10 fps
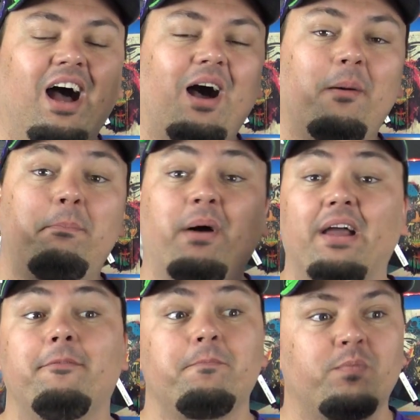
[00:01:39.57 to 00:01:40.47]
um,
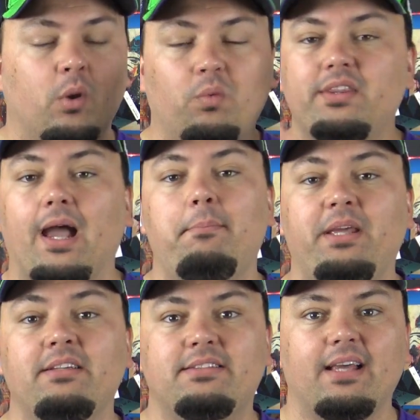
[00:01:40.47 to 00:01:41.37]
but with that
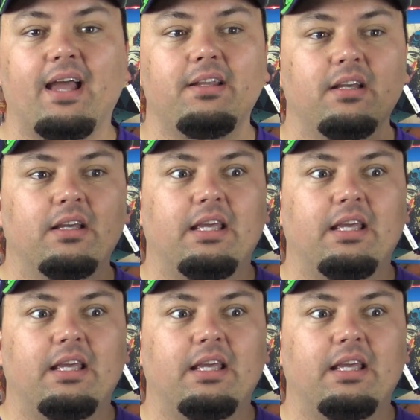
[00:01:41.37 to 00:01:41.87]
being said,